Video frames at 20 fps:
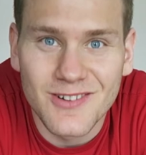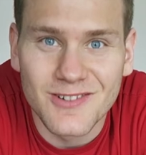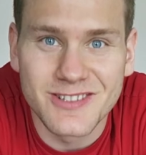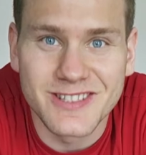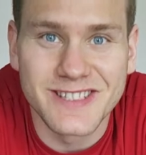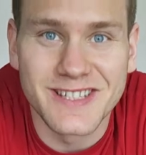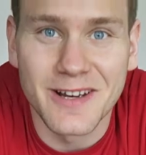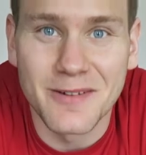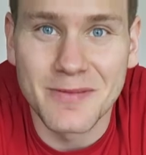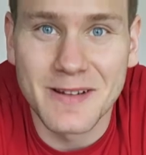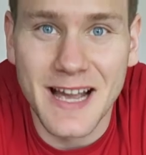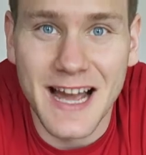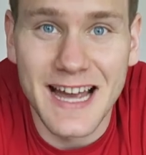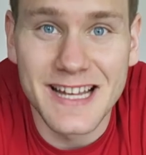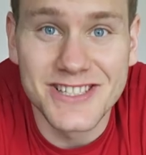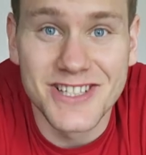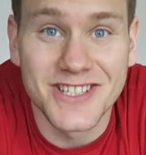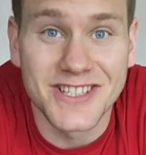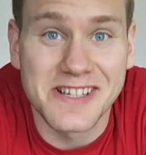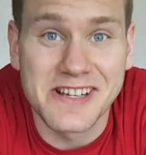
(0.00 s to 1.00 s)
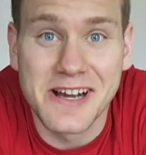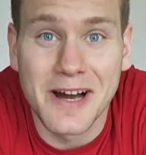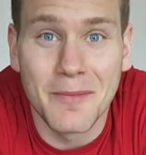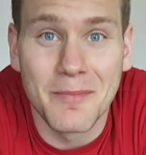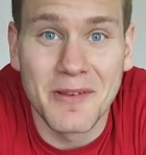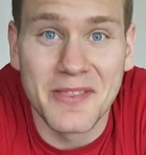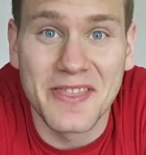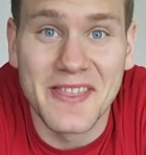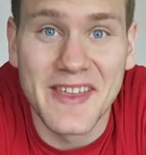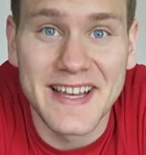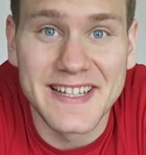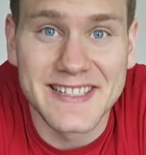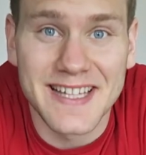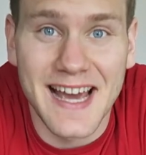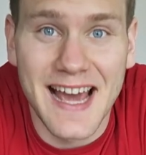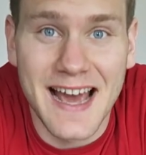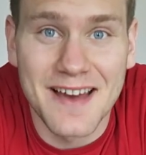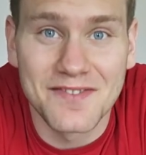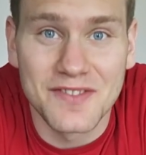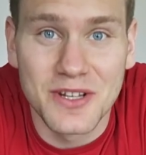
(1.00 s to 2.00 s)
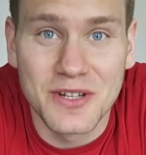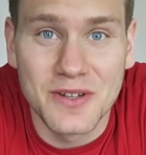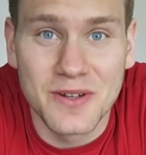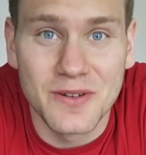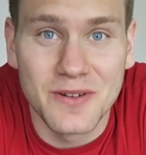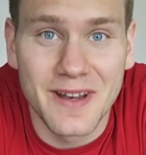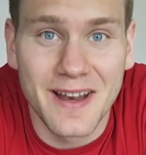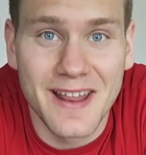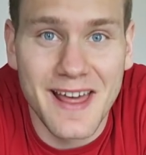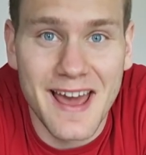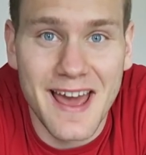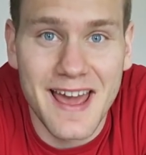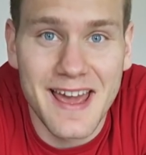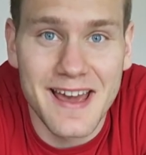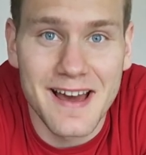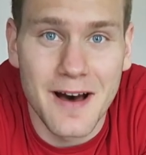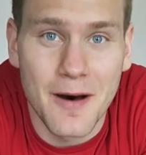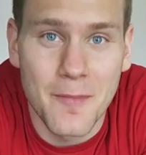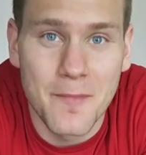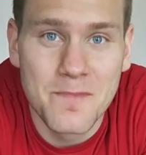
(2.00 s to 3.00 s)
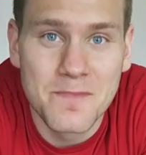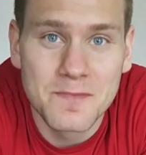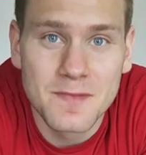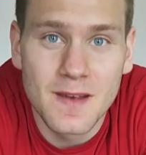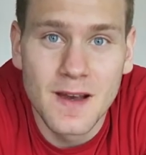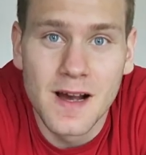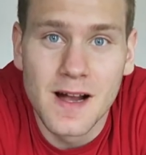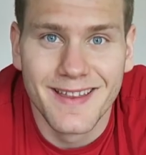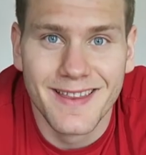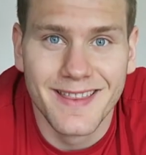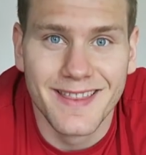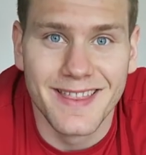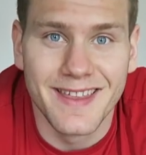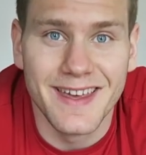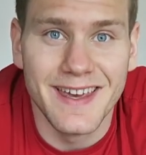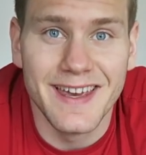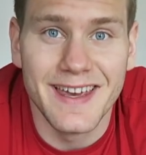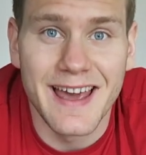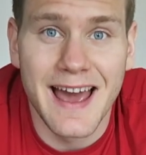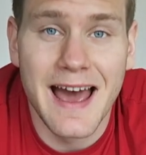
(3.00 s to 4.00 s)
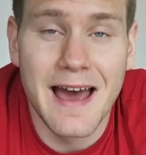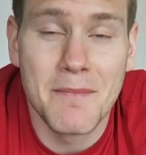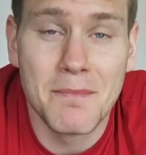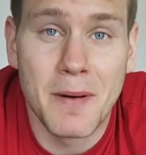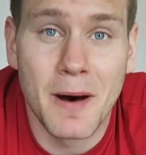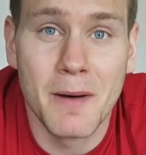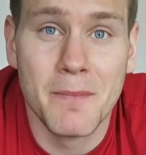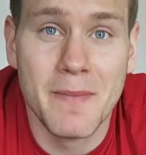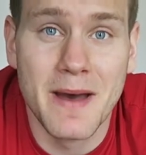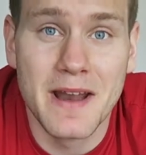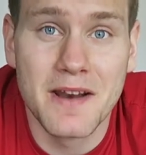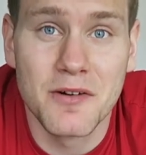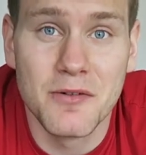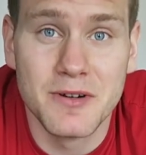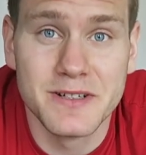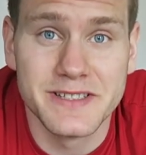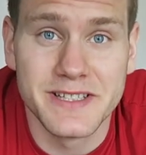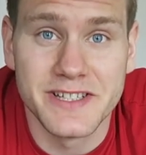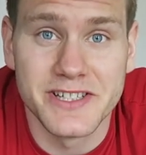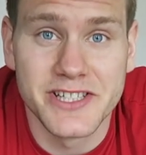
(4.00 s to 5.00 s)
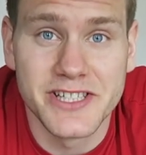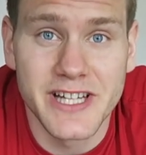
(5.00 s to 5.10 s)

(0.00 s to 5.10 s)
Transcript: What's up guys? Just a couple things I have to do today. Um, the Het Palmetto was in